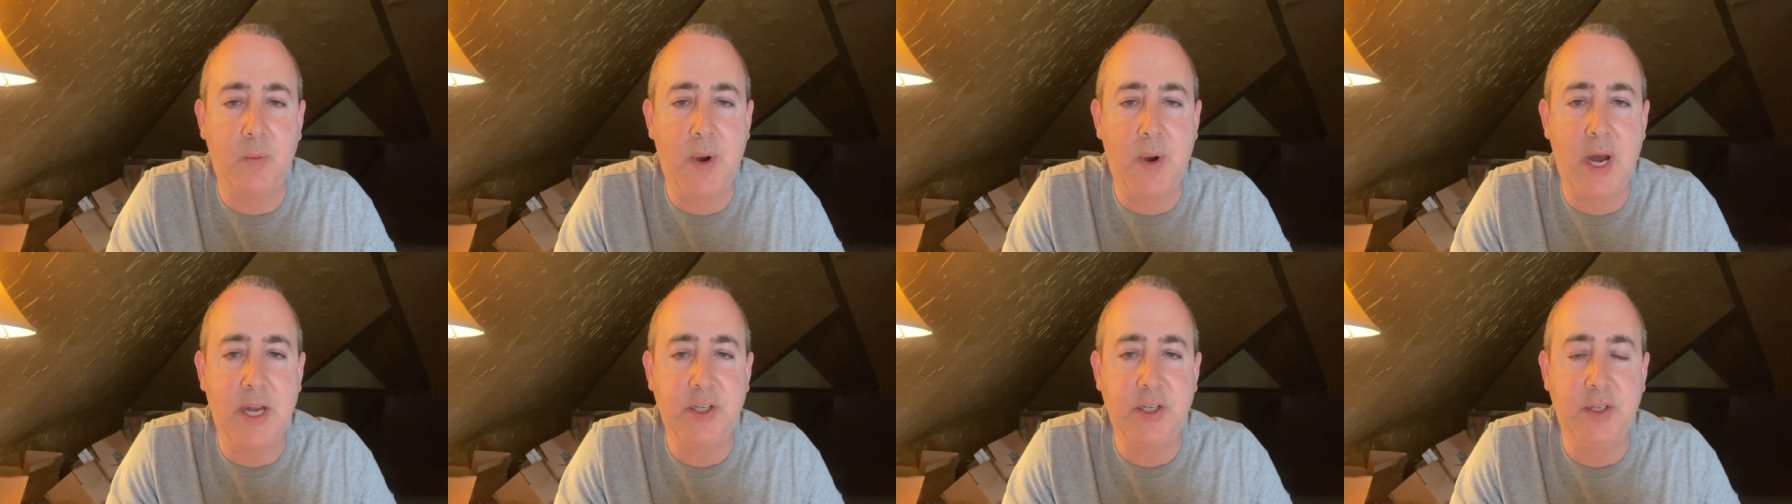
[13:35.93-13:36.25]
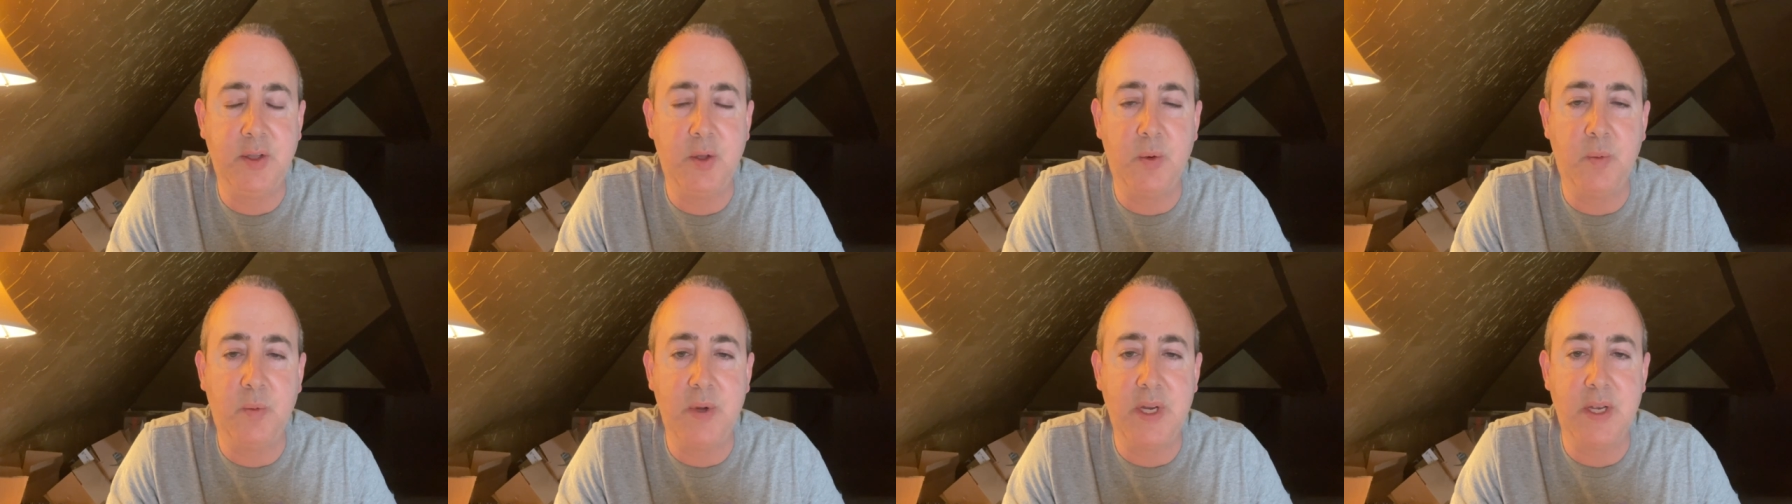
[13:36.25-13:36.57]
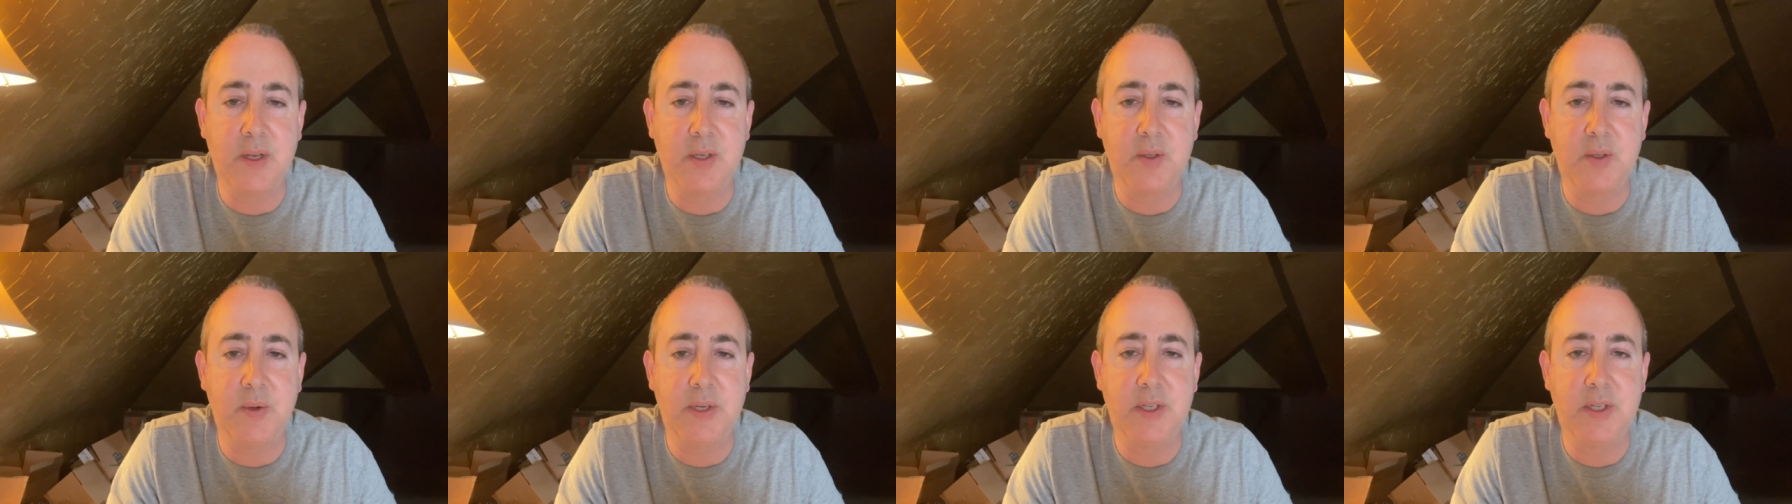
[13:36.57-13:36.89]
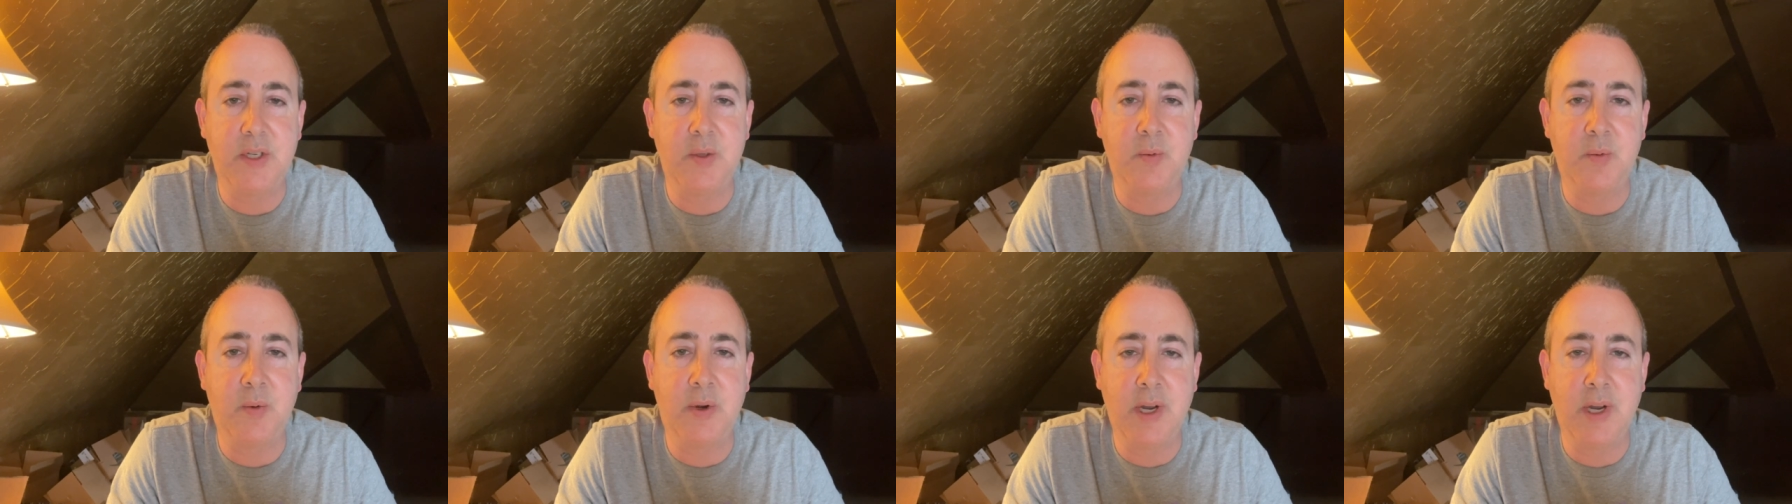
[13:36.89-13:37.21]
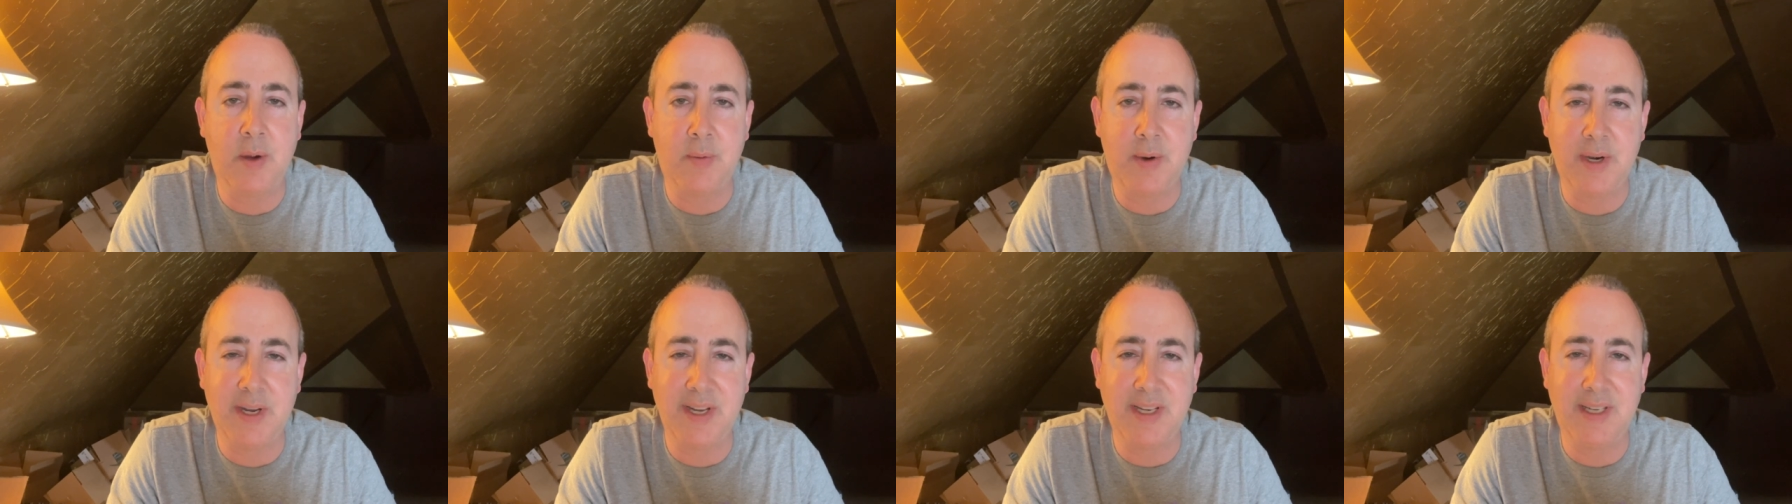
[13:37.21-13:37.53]
Watching the Wheels, which is one I
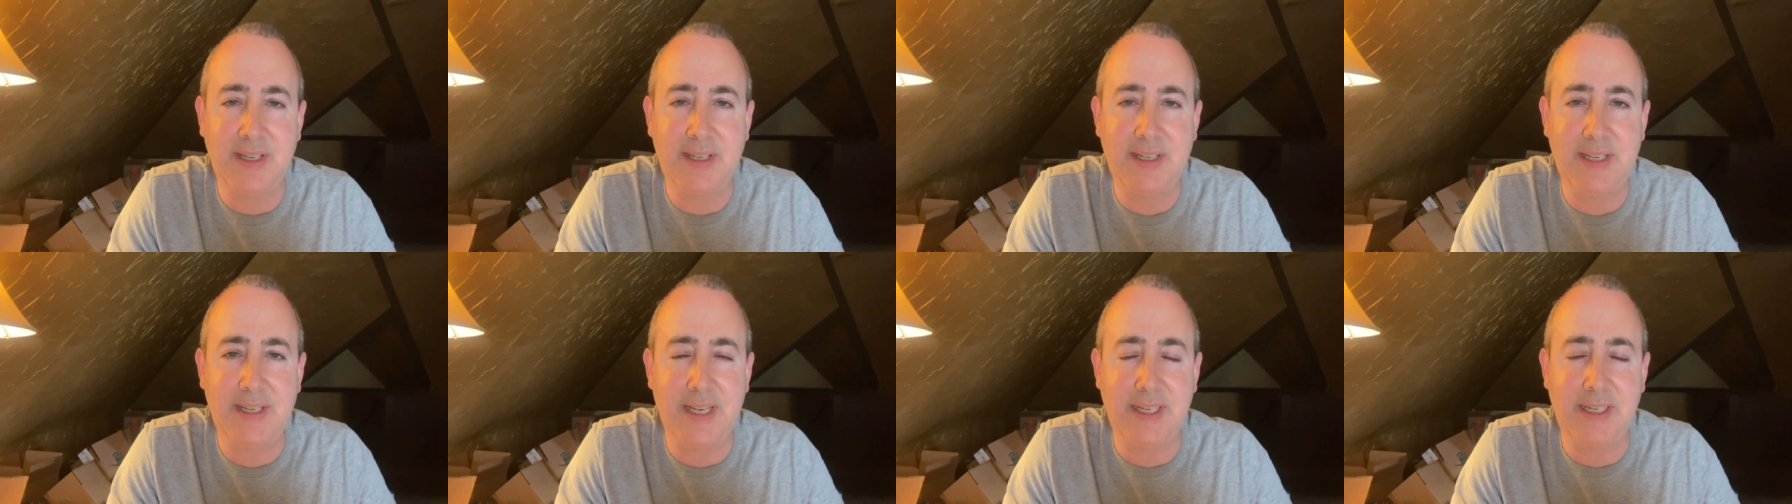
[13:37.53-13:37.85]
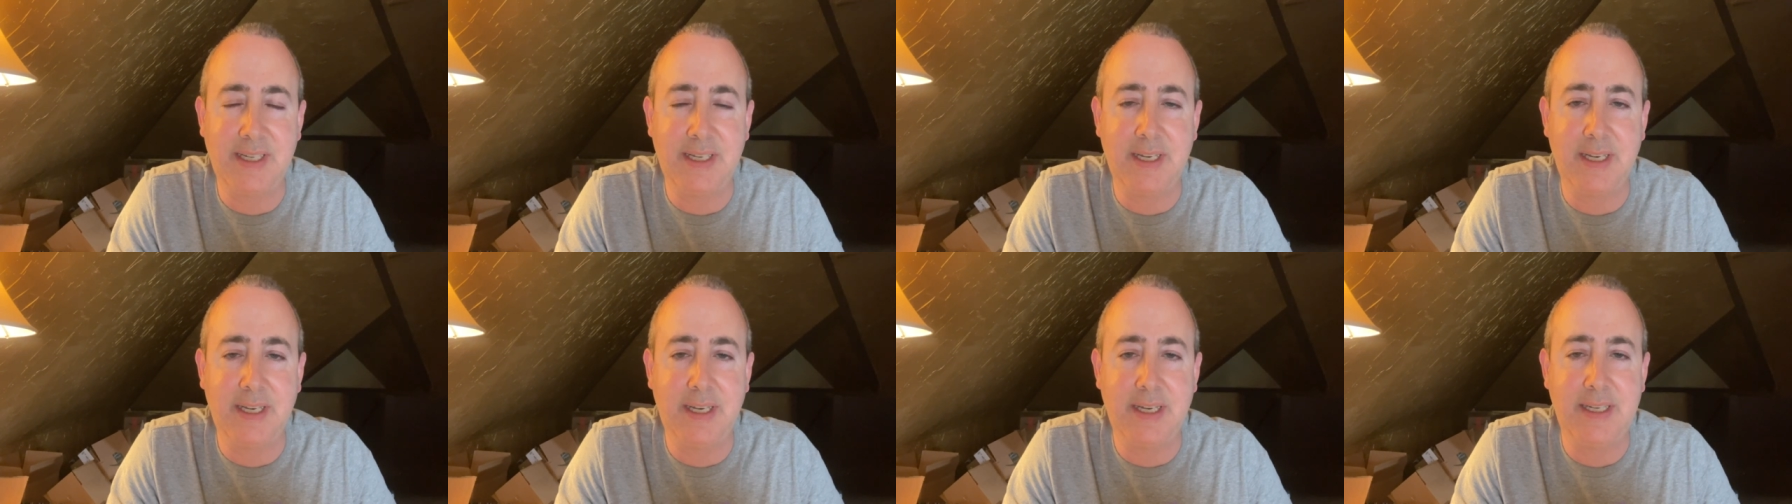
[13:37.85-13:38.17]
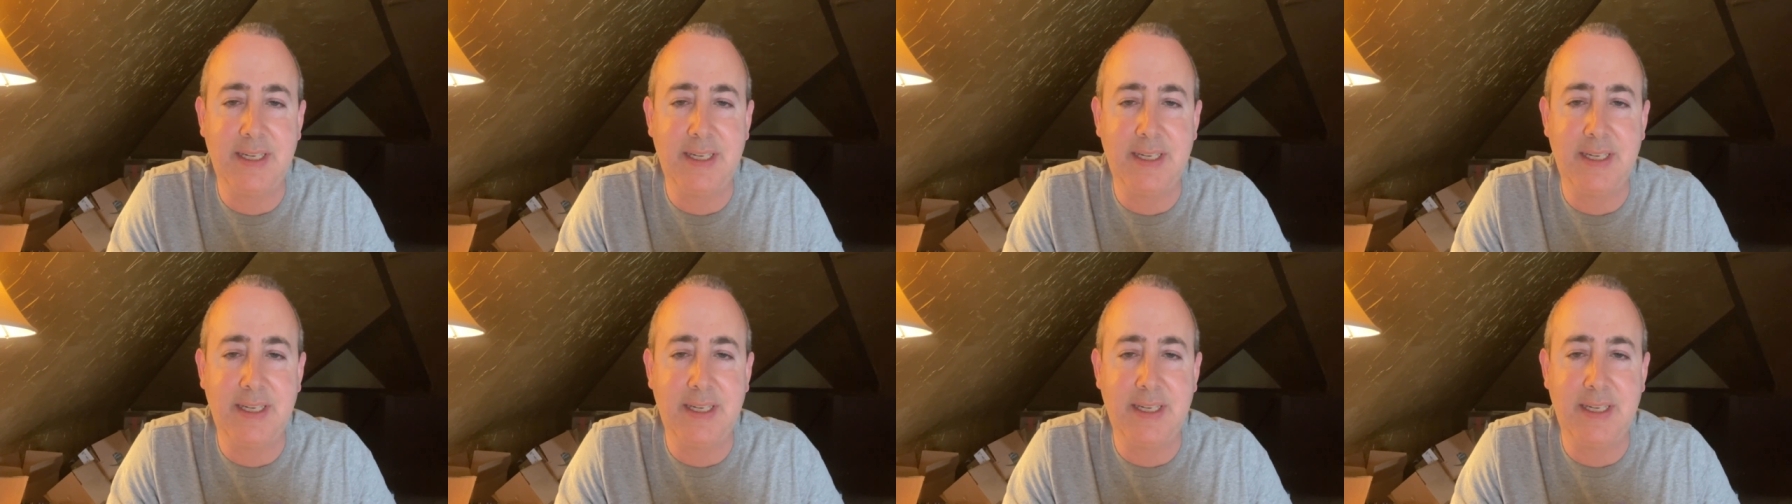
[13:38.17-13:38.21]
want to dig